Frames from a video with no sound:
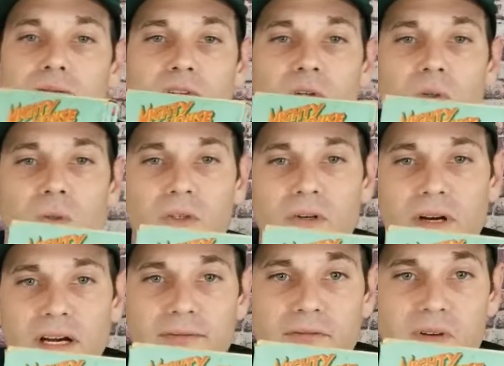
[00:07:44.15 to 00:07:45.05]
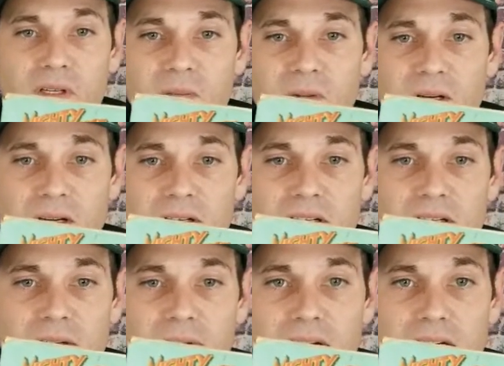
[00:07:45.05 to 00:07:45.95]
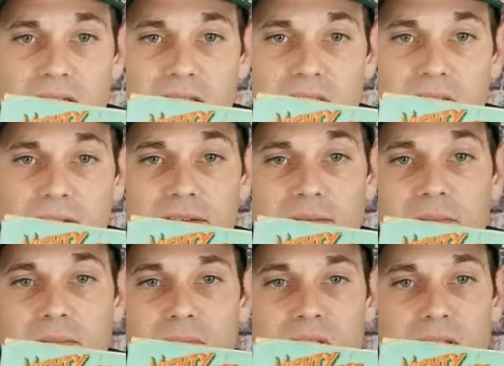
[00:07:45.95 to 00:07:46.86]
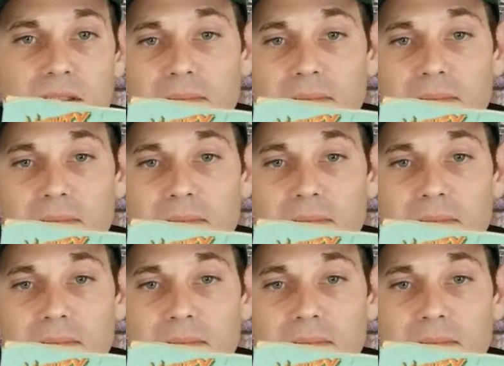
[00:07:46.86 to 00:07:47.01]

cool graphics, man. Anybody that loved uh,